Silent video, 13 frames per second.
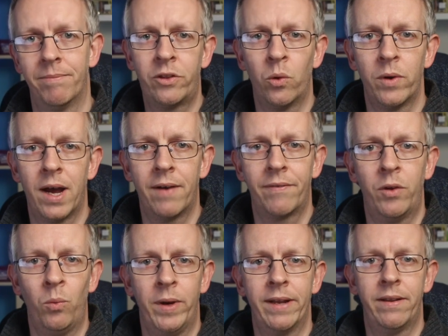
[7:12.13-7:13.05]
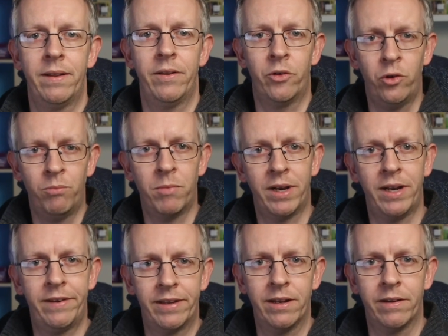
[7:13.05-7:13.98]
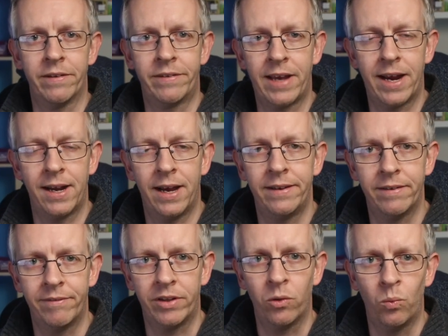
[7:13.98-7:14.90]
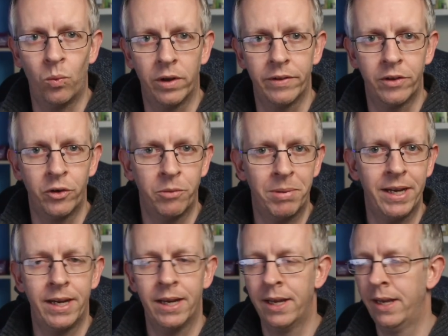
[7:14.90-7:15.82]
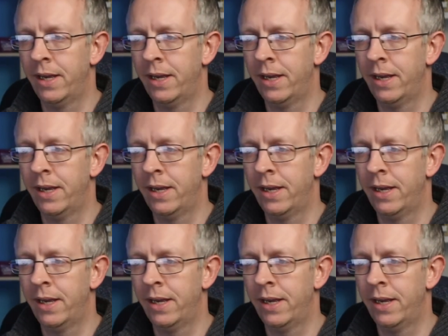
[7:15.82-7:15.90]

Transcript: I don't have to wait, there's no money sitting on the sidelines if I don't want there to be.